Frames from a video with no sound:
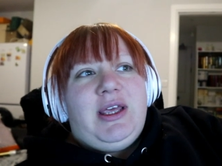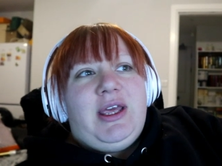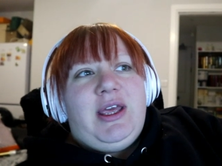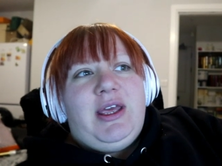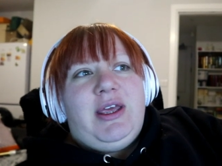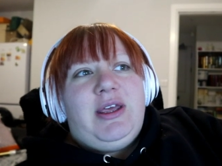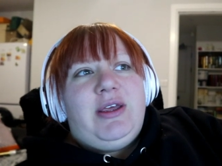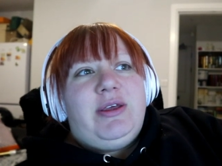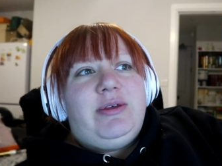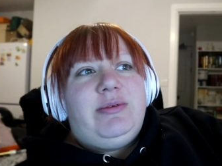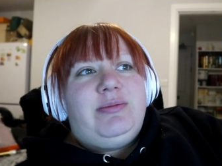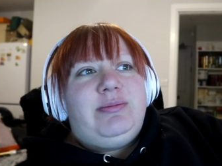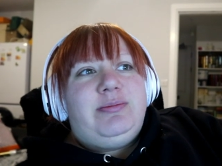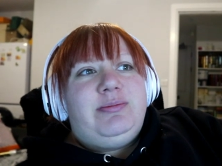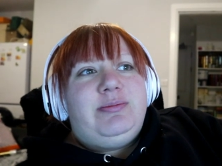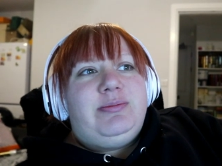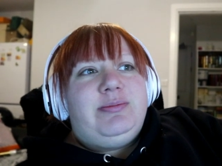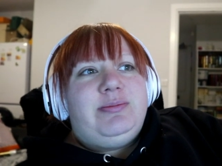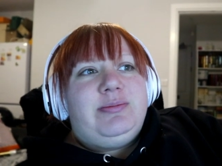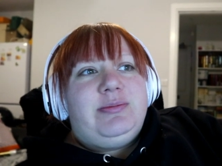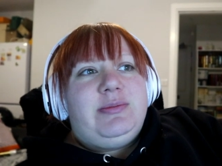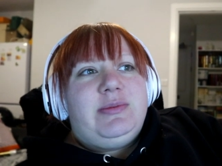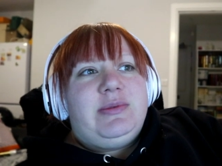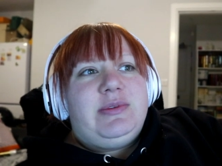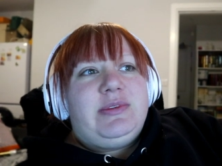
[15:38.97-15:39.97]

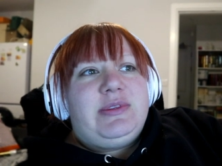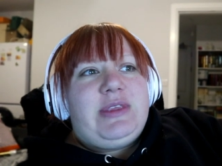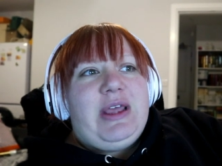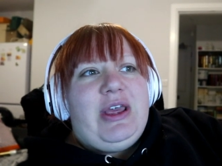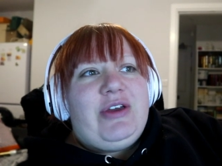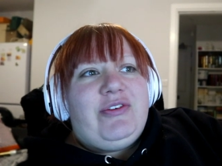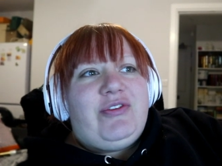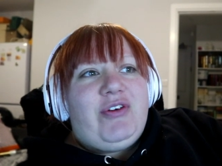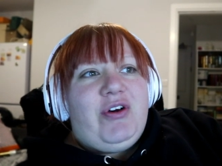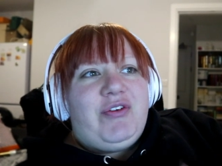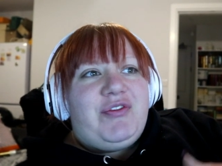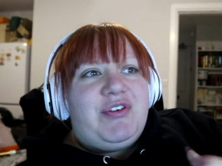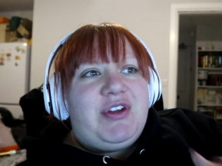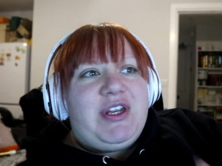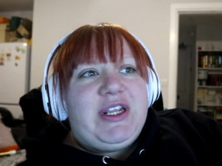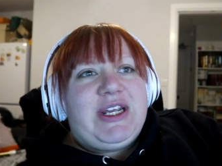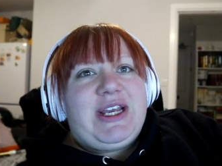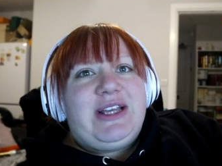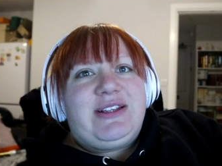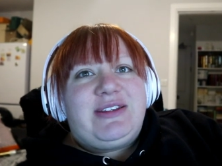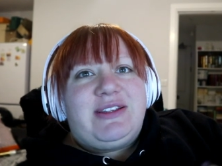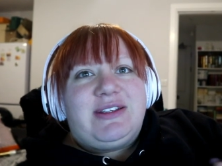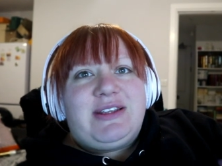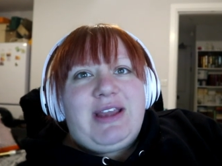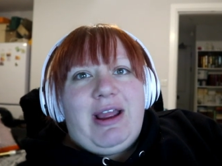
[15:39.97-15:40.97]
Um, therefore, Finnick
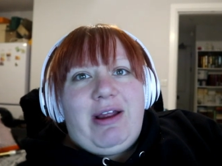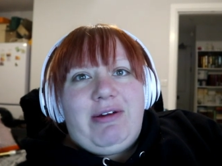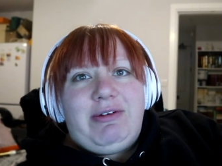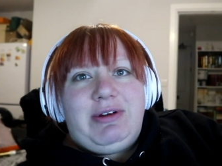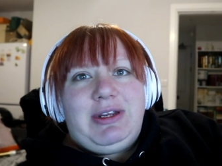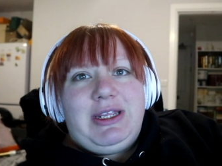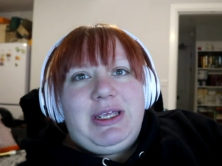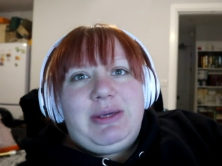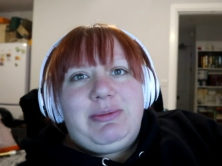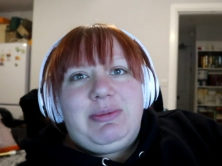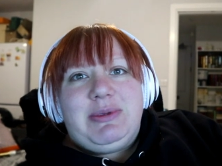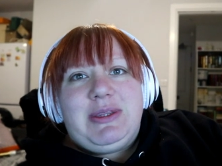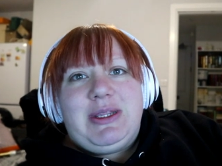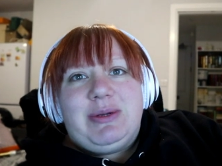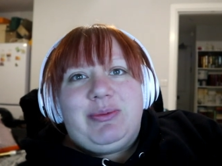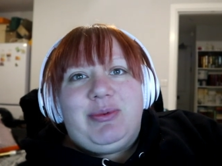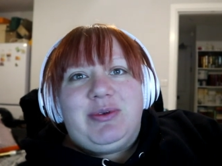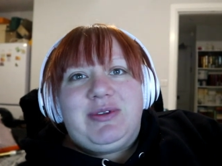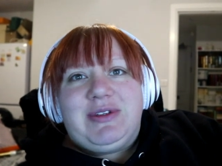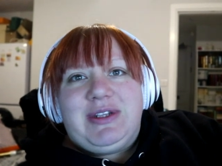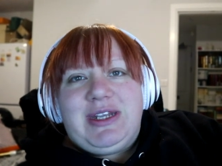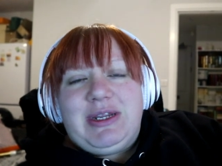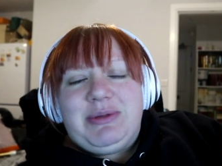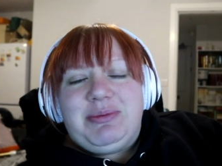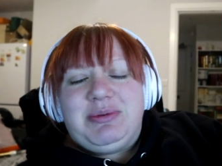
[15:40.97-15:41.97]
had to carry him and then
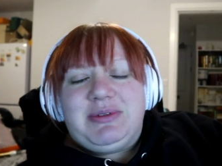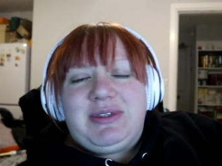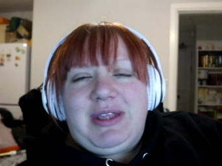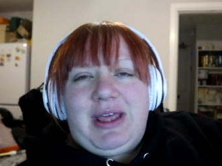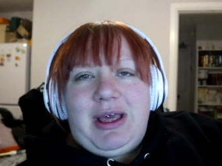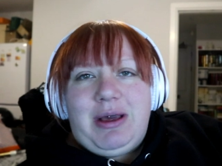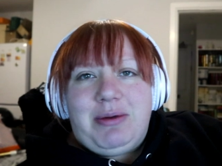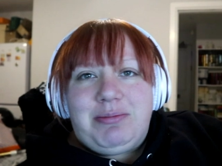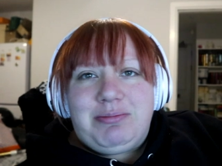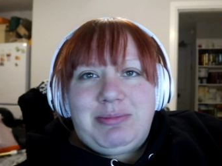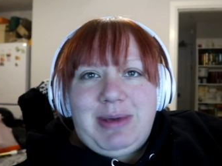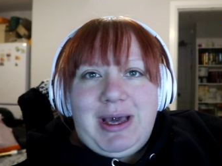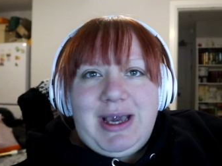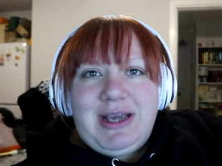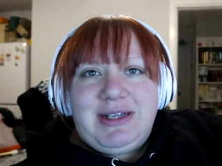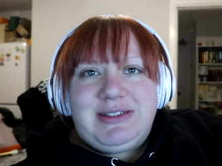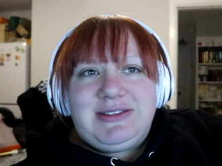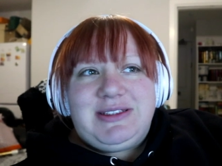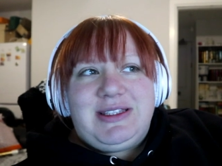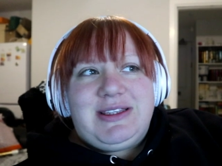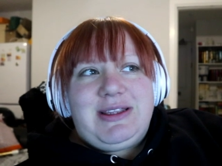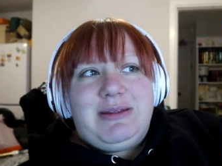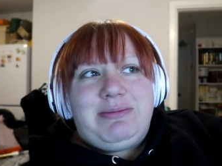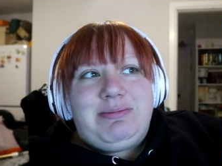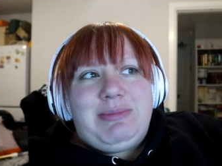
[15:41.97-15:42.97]
wasn't able to help Mags,
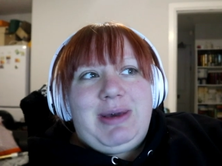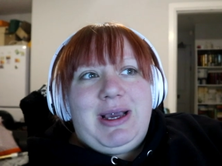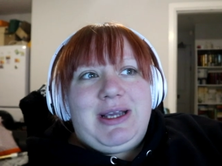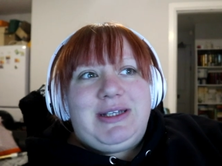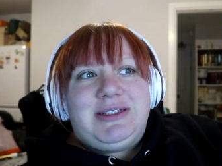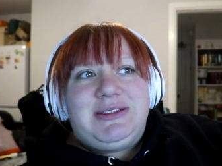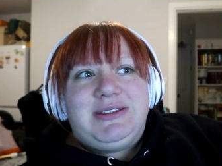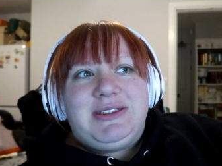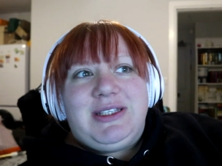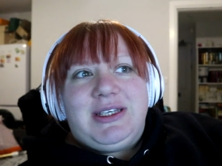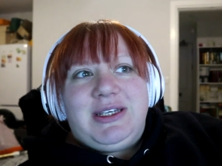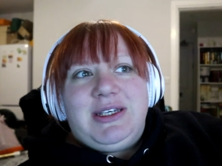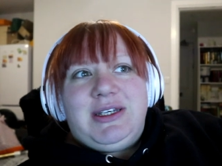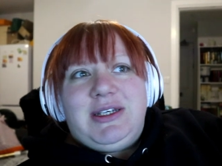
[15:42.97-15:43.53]
and then Mags